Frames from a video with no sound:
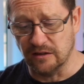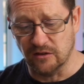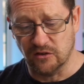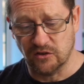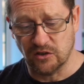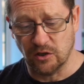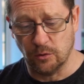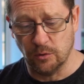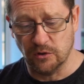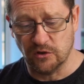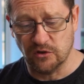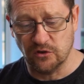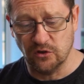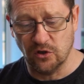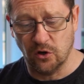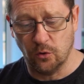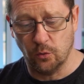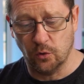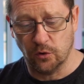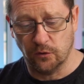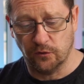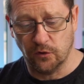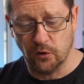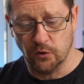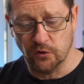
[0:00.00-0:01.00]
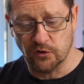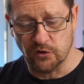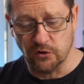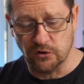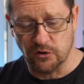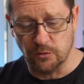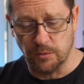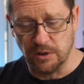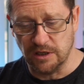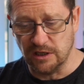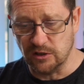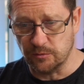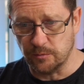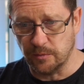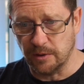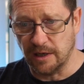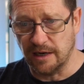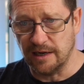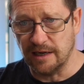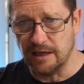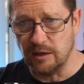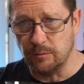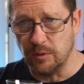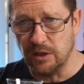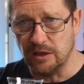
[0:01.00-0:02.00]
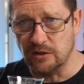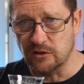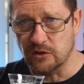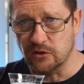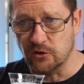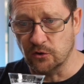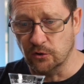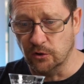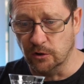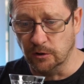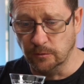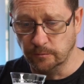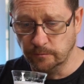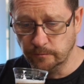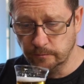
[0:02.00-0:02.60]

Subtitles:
So it's not one of those sorts of beers by any means at all.